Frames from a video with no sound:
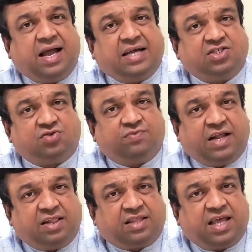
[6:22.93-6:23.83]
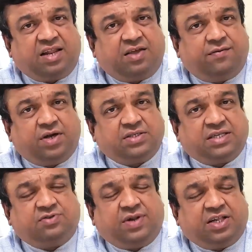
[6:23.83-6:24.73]
As healthcare givers
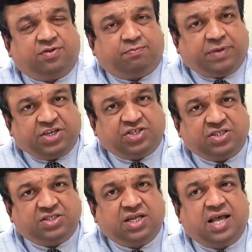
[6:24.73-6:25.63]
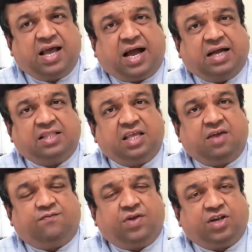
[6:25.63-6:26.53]
as well as patients, I think
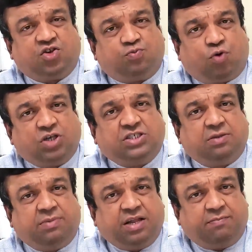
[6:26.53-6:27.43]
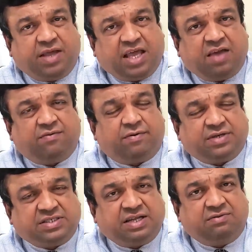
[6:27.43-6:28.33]
if we responsibly behave
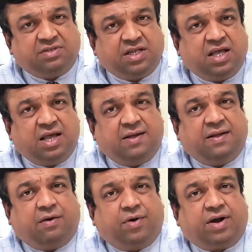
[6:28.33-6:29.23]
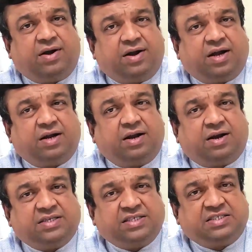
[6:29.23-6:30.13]
ourselves, our drug
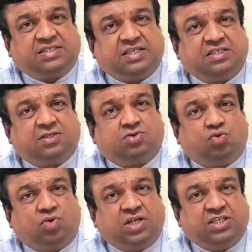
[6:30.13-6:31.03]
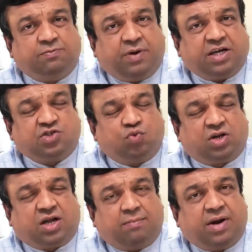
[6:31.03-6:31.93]
resistance to these bugs
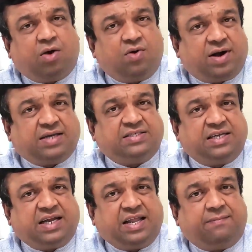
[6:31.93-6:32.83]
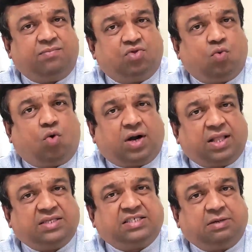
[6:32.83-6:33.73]
would come down drastically. So what
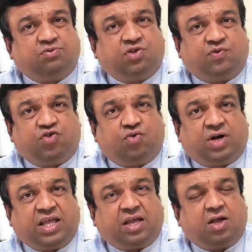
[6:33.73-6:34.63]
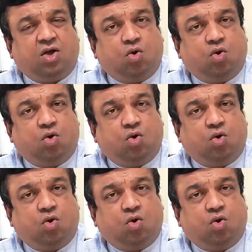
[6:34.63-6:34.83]
are the steps which we should take?